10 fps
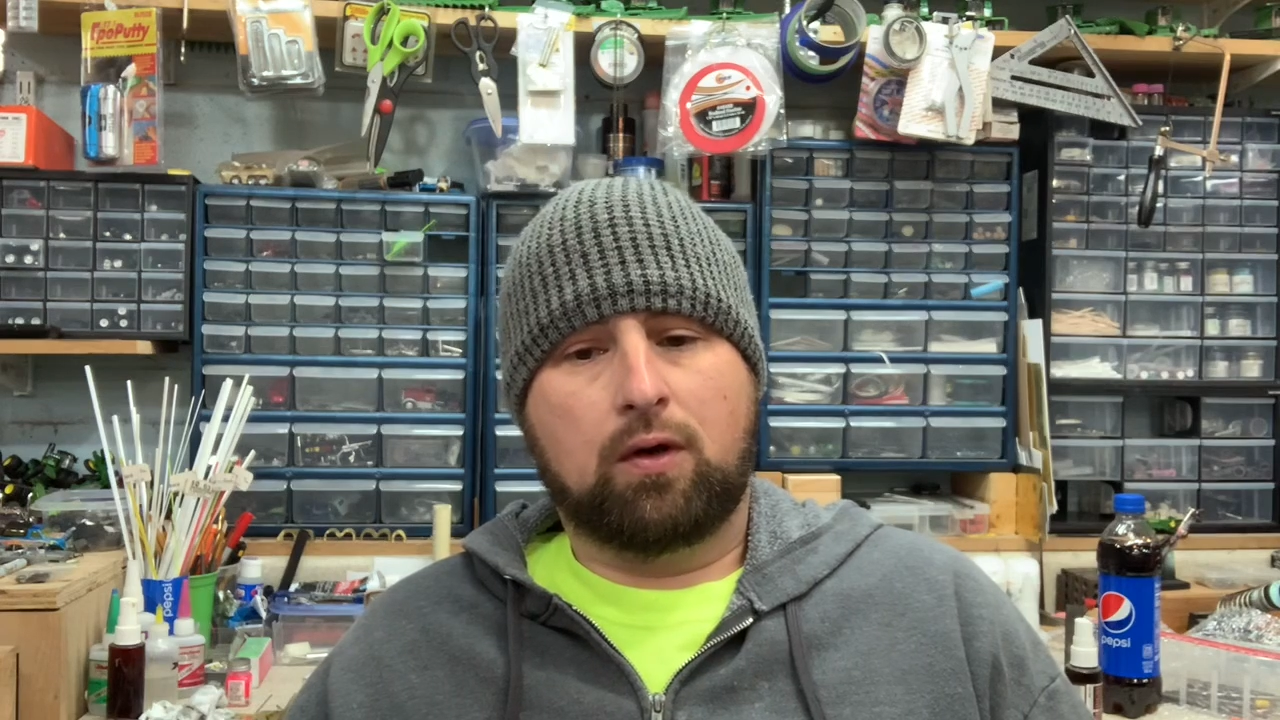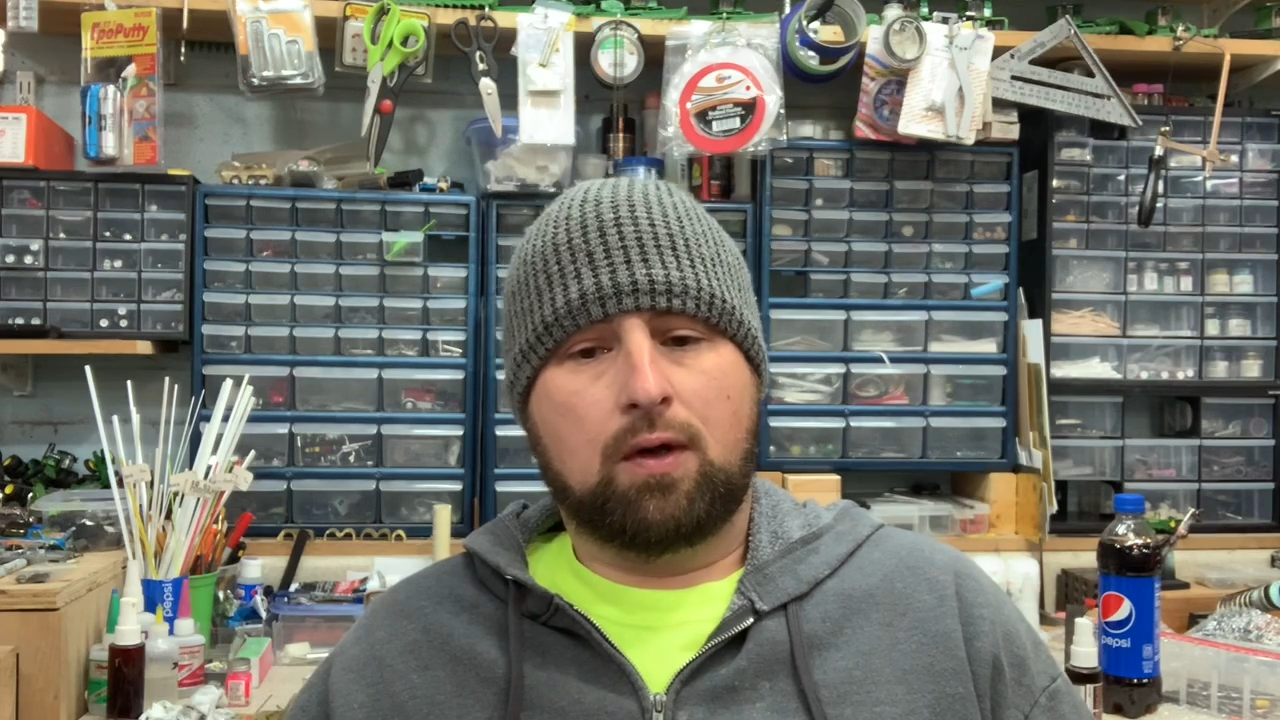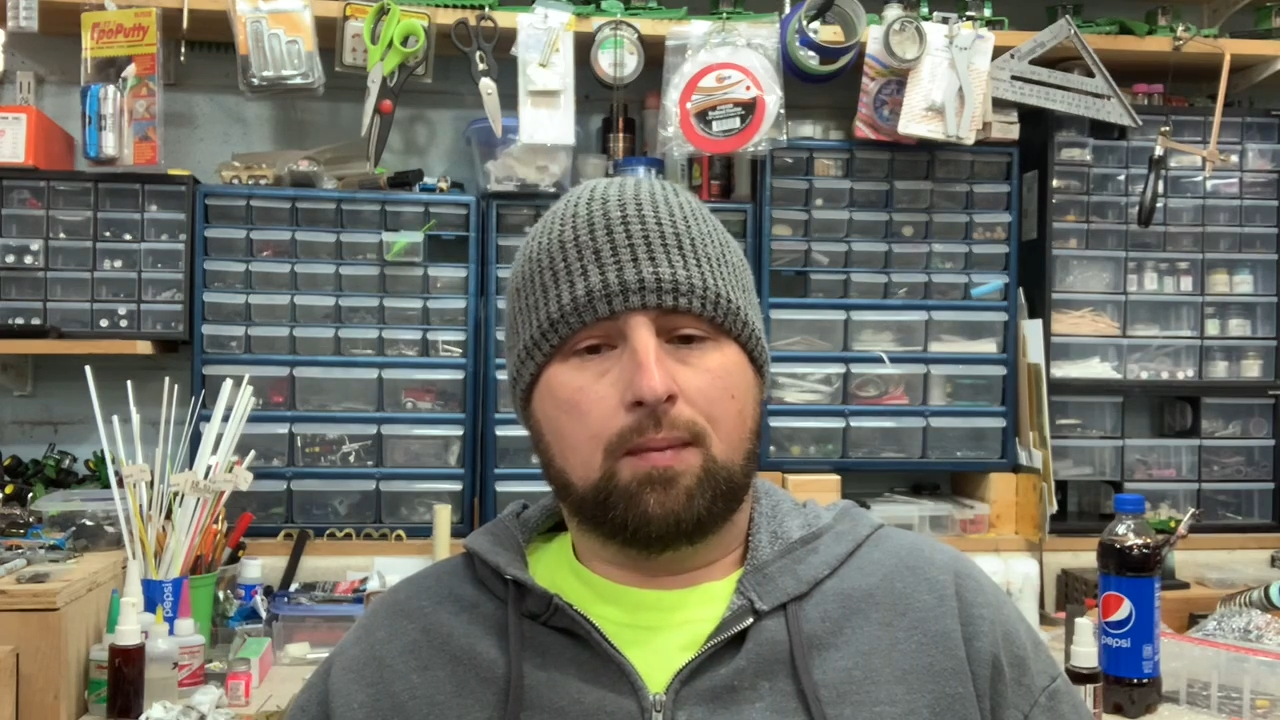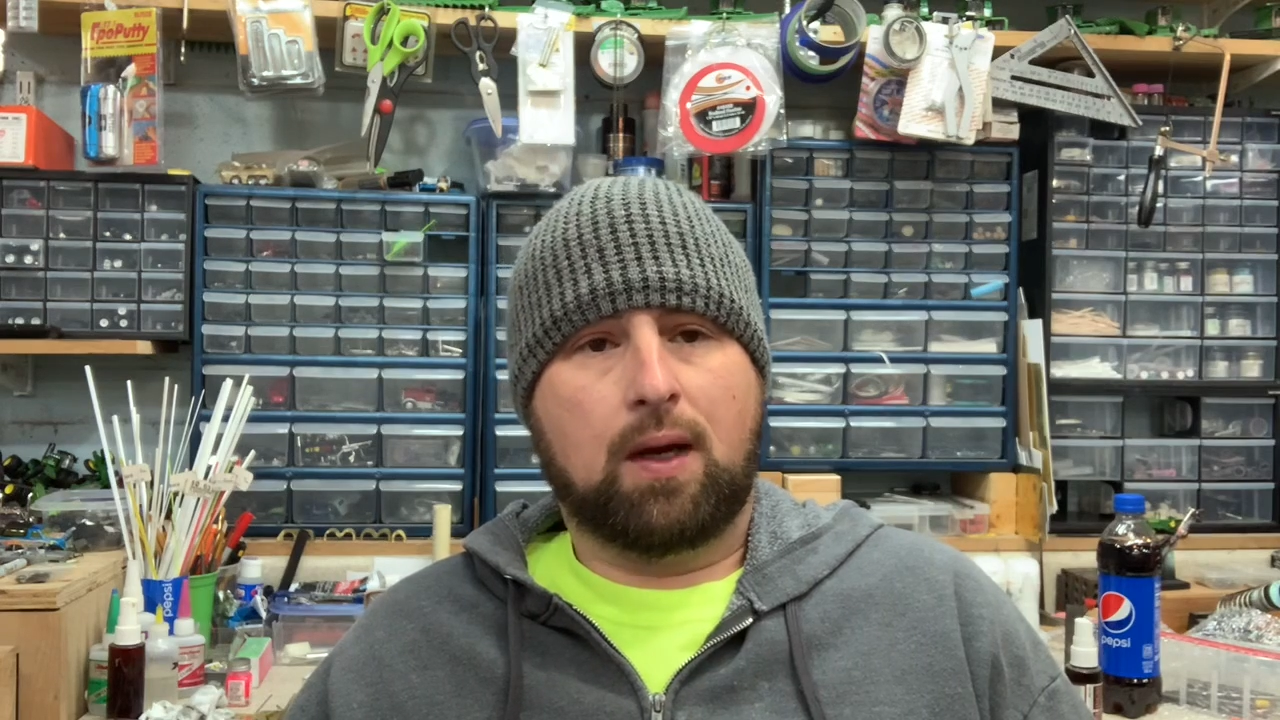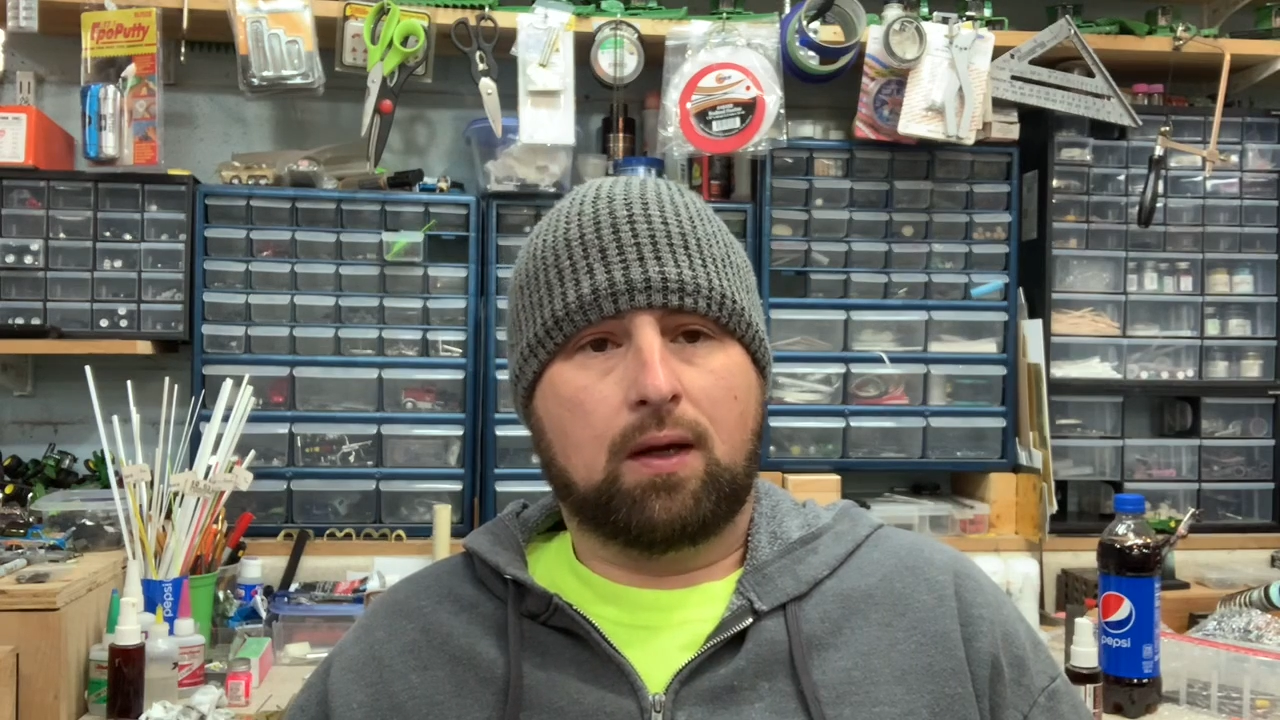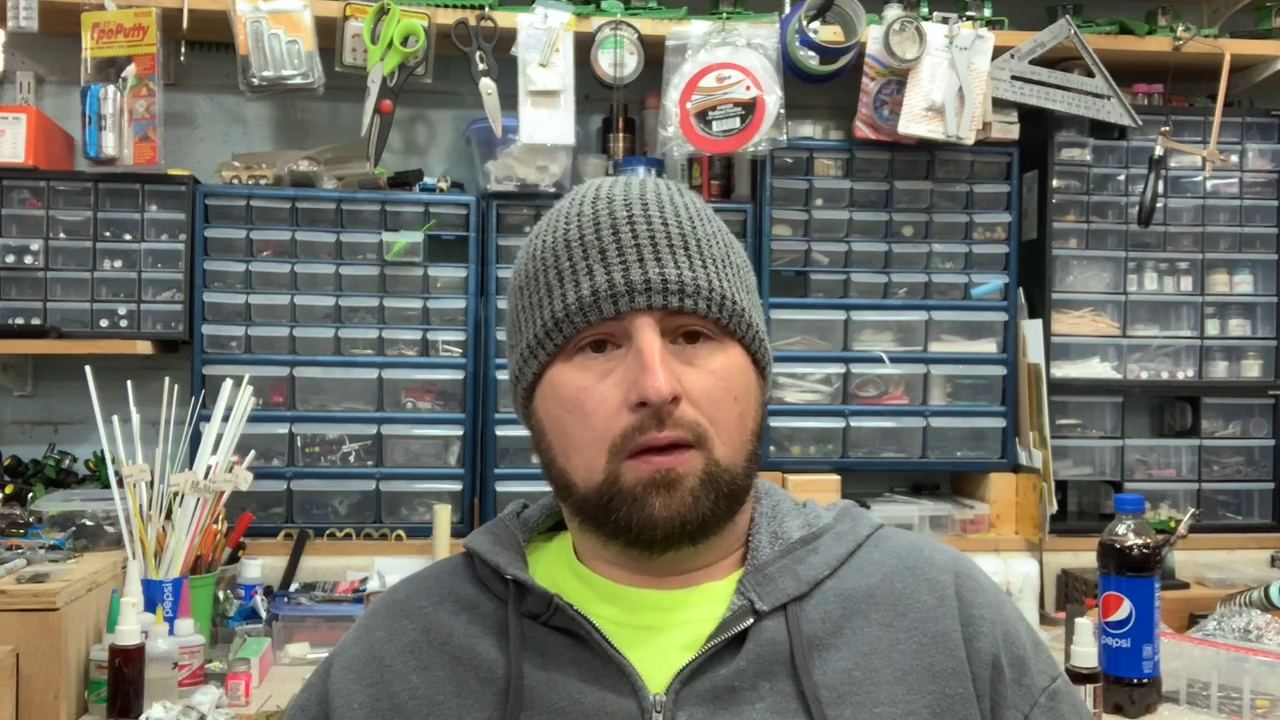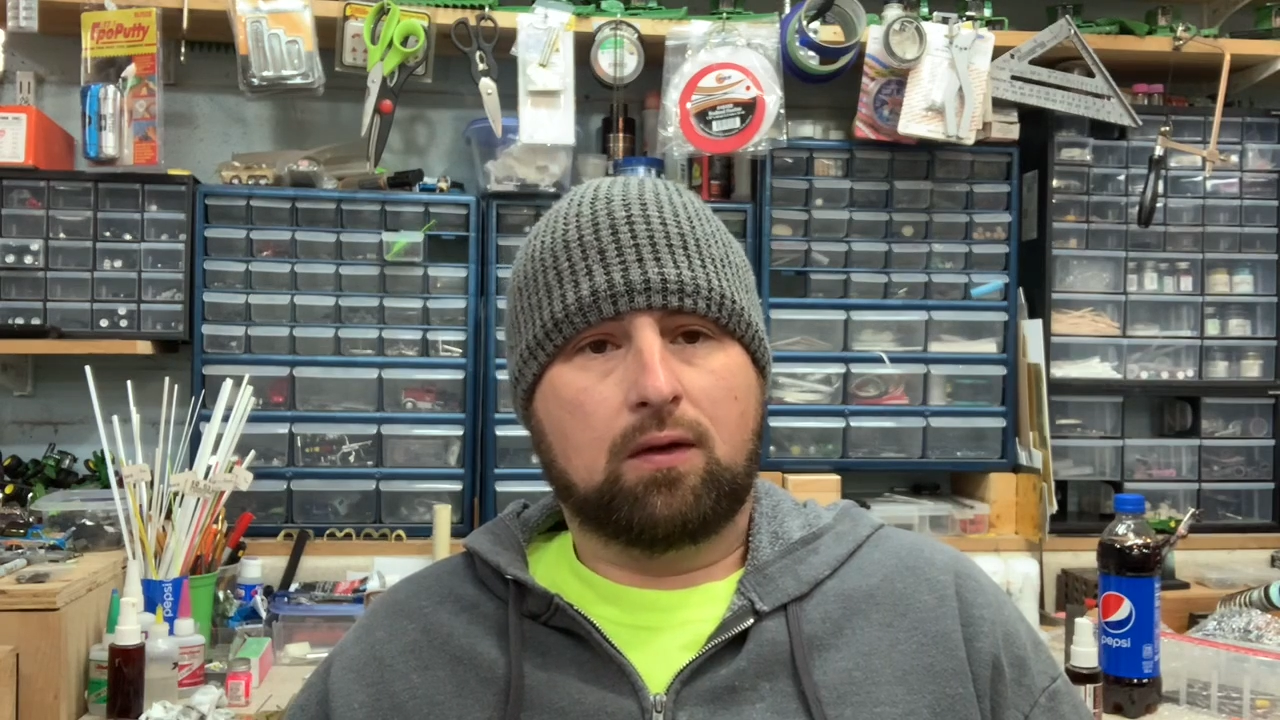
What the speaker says: get back into